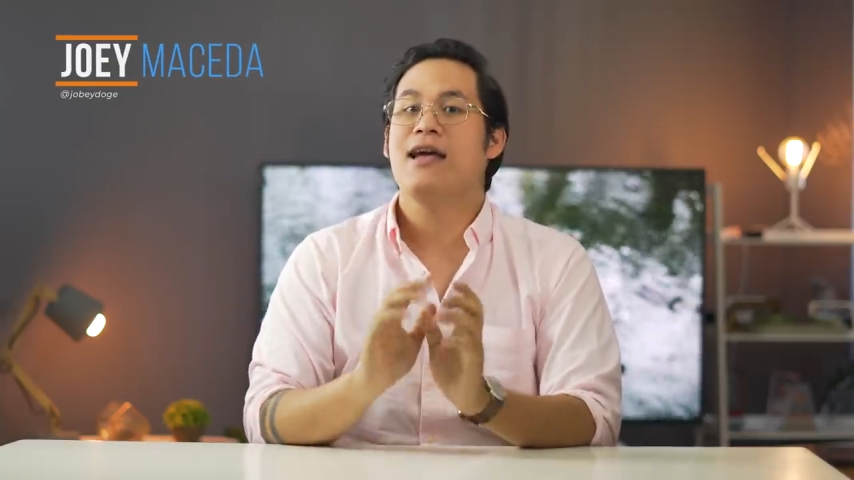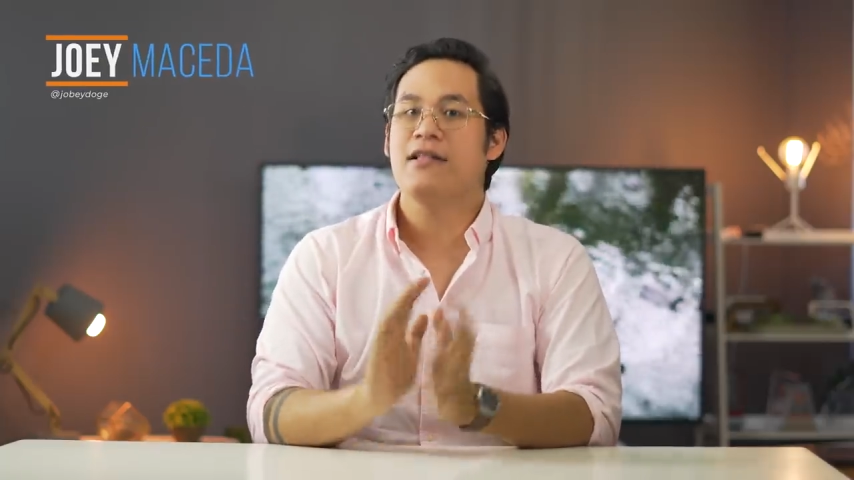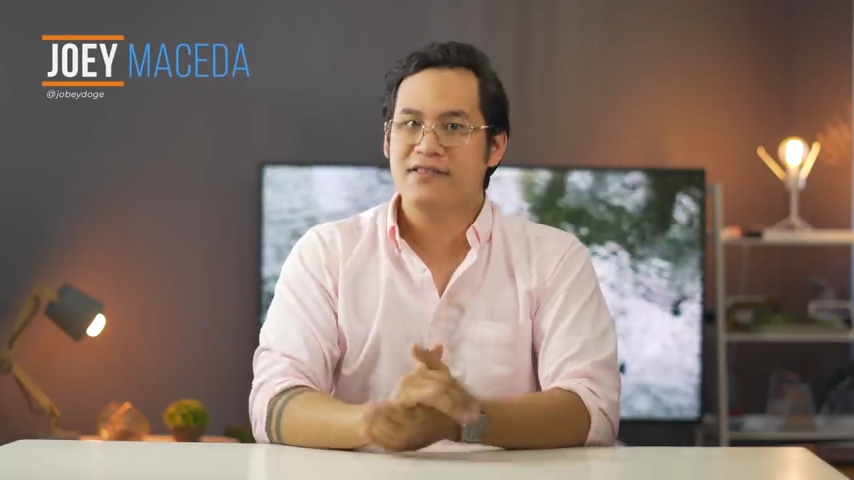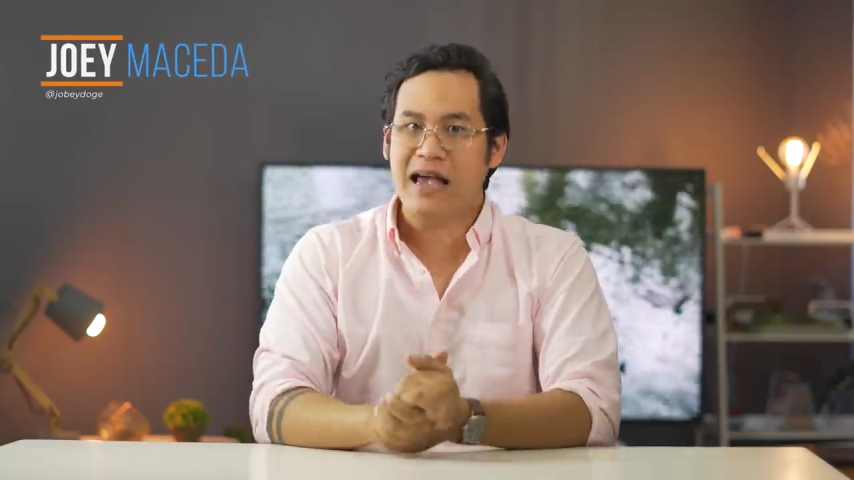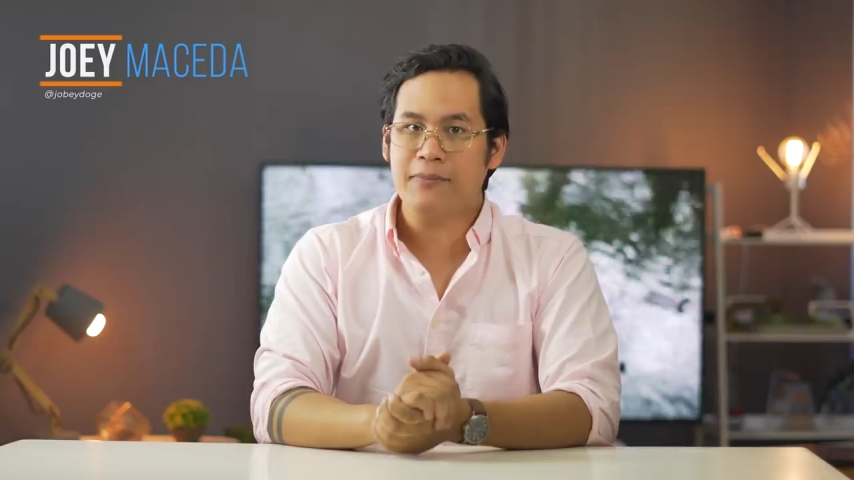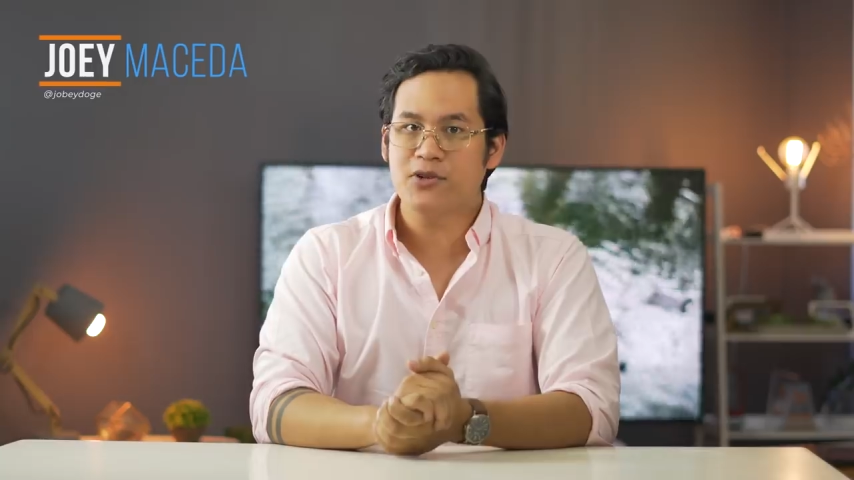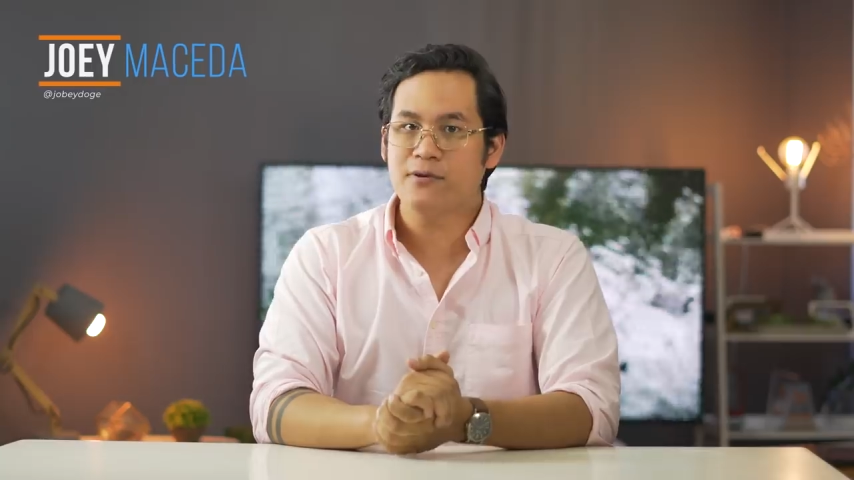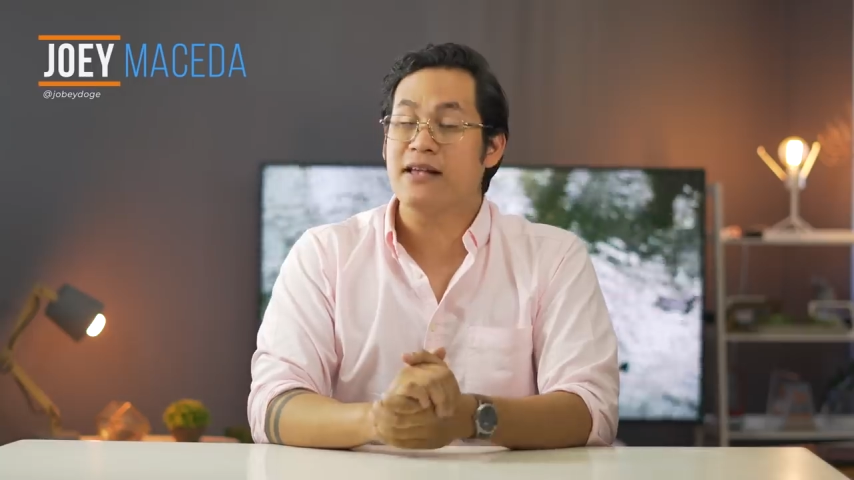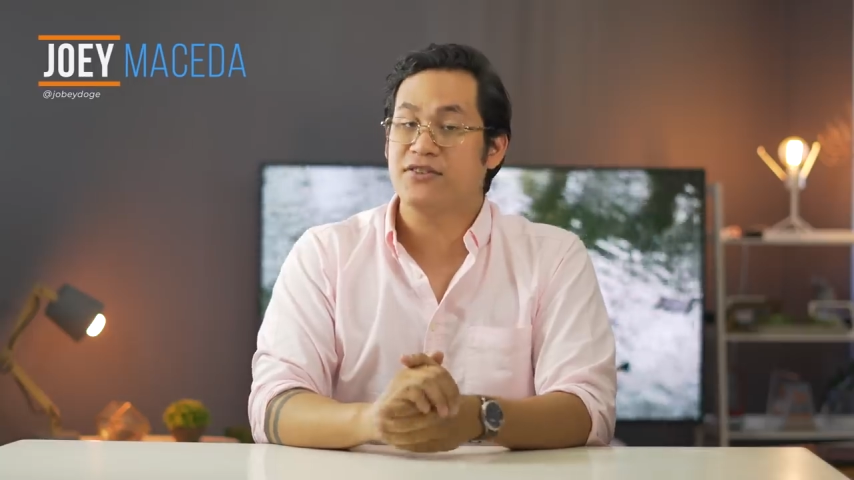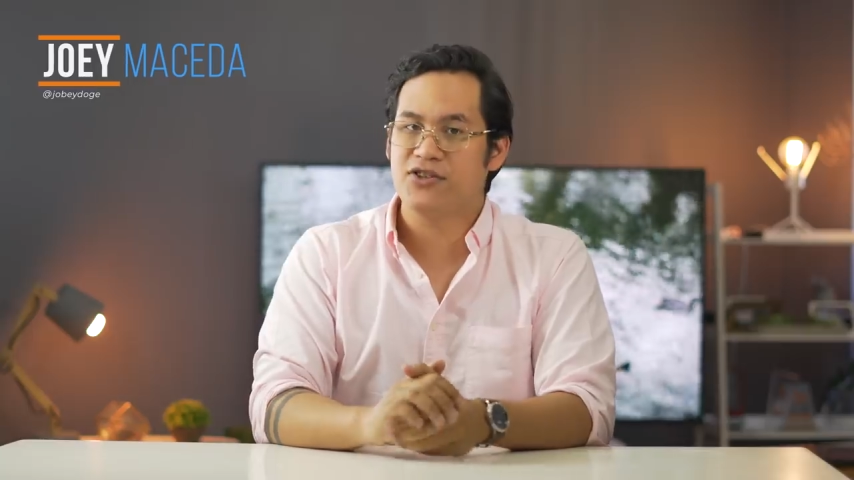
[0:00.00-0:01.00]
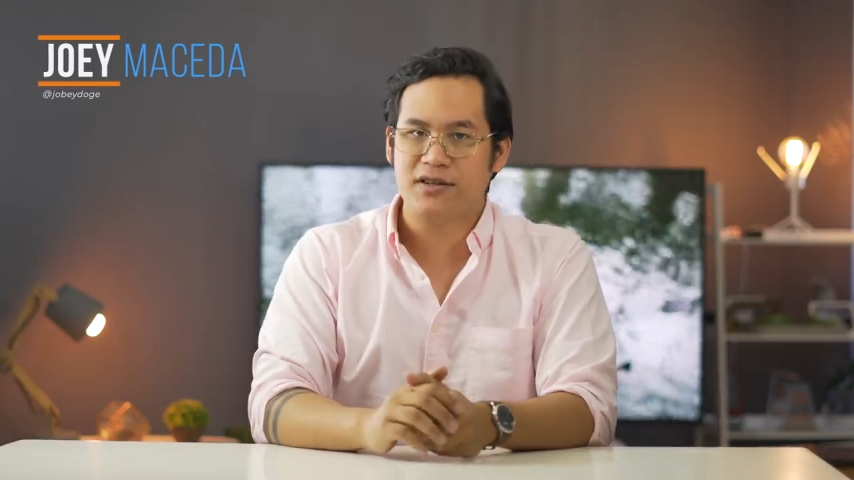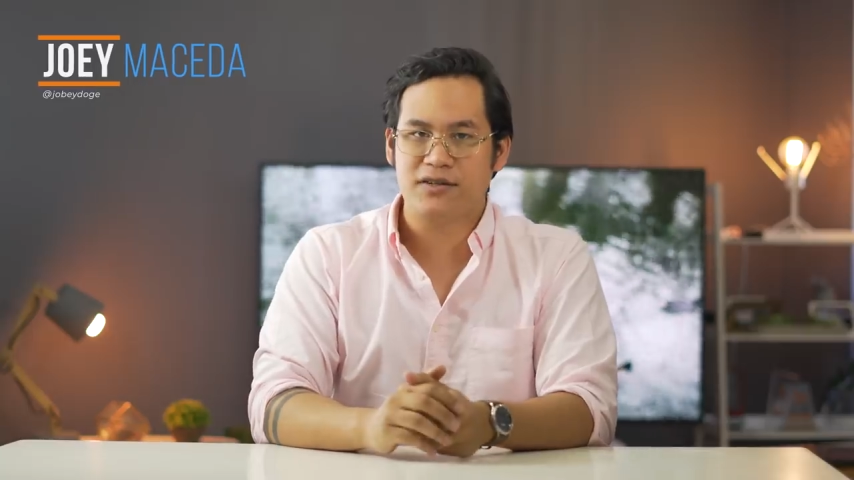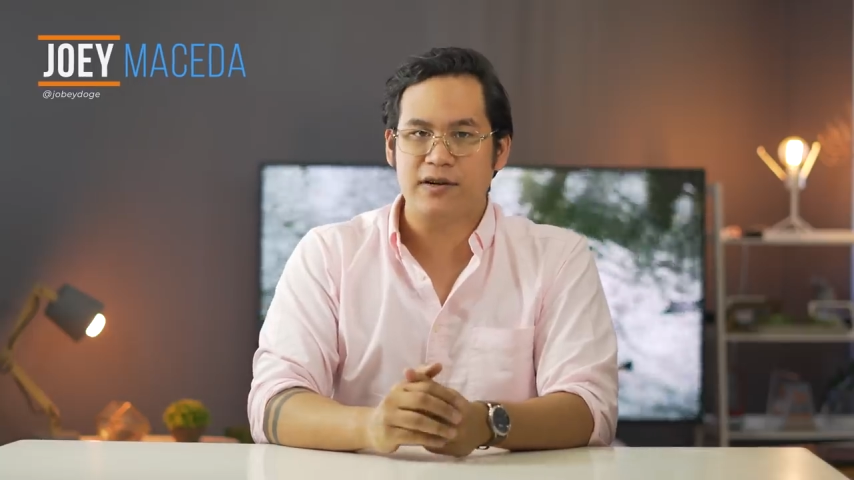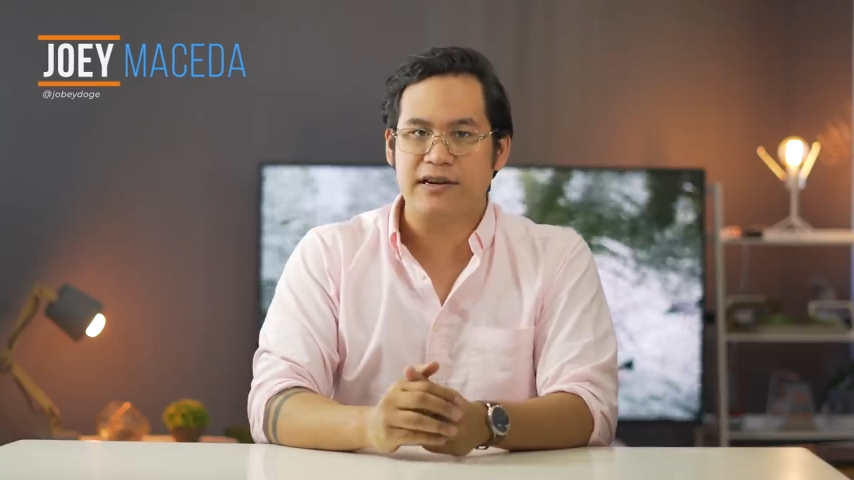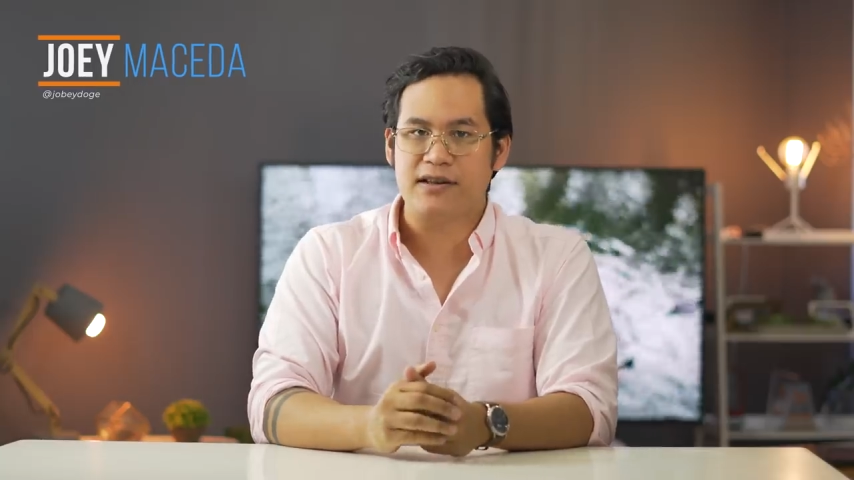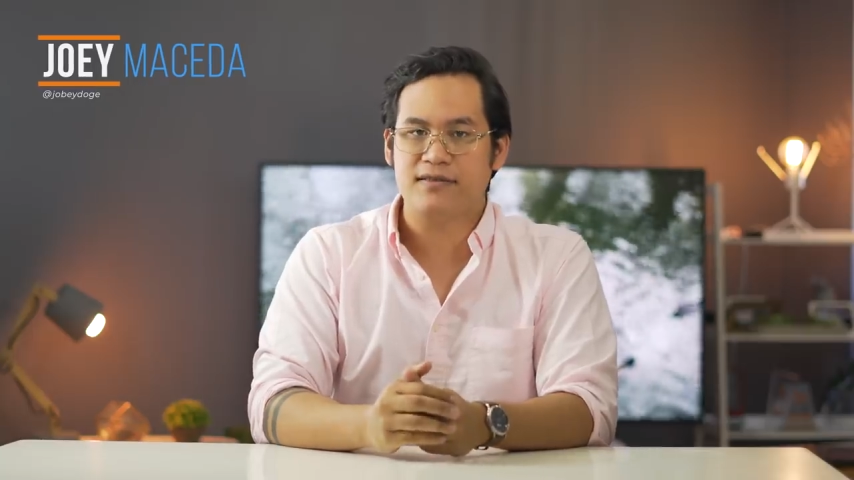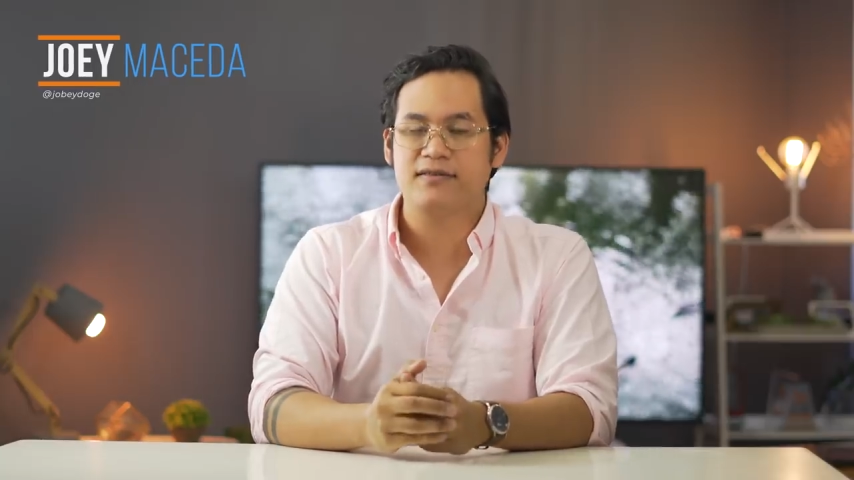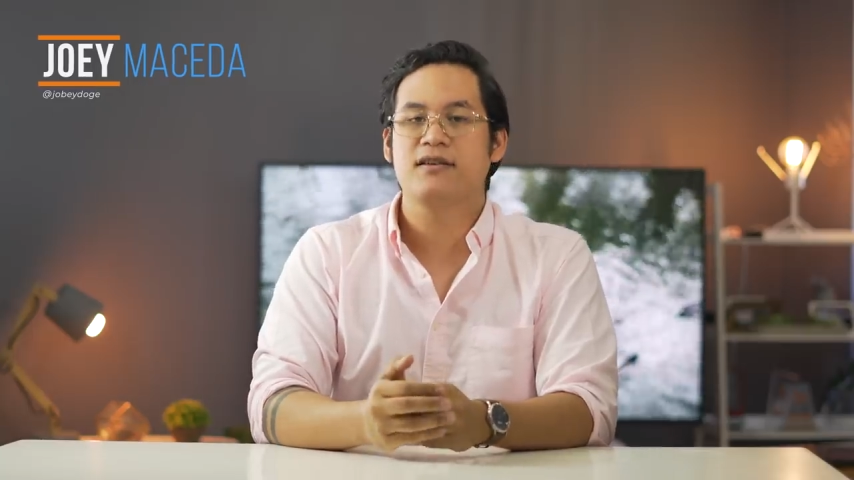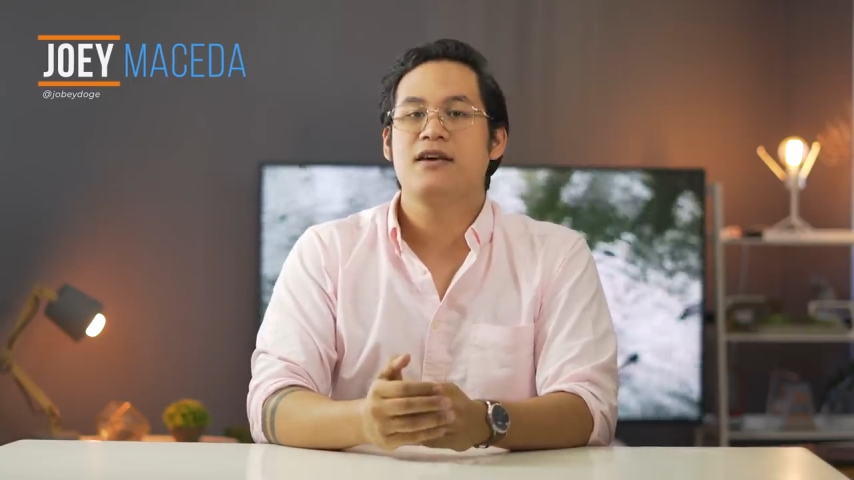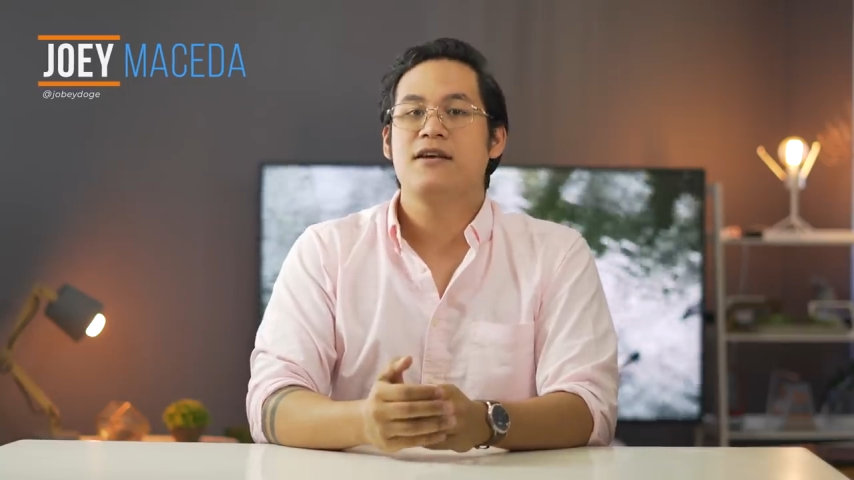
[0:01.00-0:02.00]
and Samsung has just
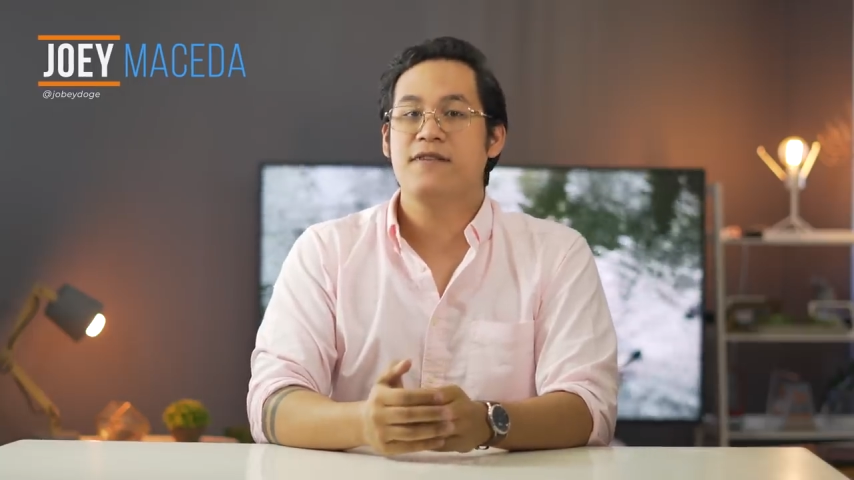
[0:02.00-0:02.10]
released